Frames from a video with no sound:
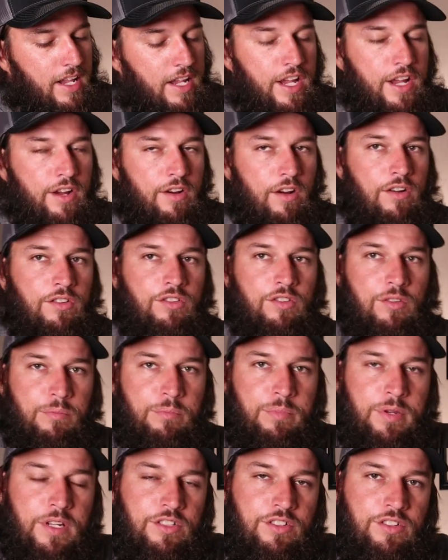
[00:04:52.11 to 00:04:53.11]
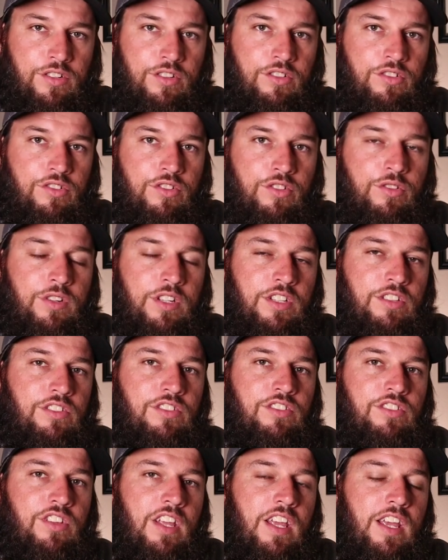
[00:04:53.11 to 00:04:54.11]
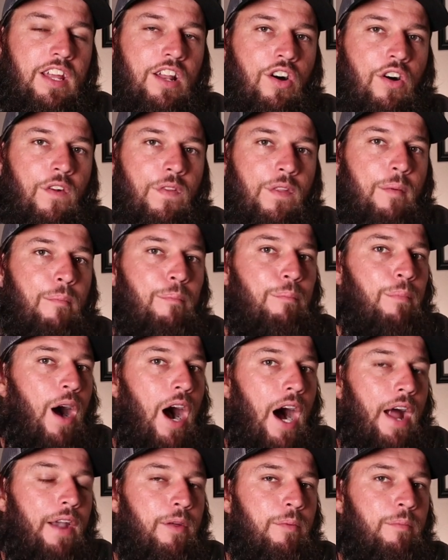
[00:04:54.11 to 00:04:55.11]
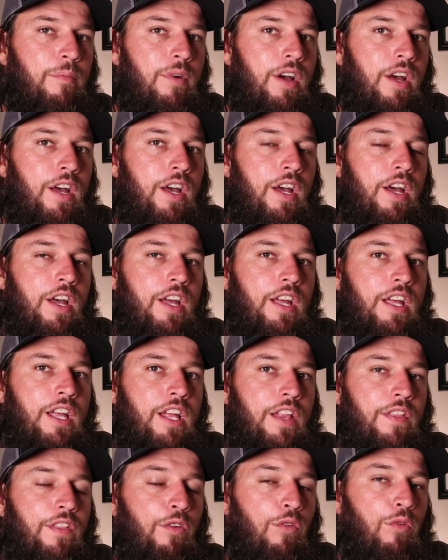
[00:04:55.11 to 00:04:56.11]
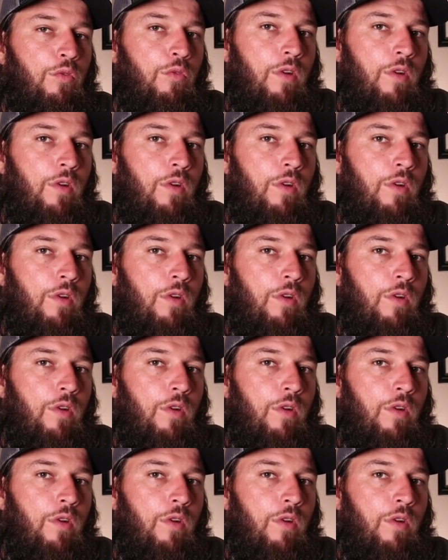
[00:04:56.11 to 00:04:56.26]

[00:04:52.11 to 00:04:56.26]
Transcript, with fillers: Here are some pictures. You can see it on the bottom. The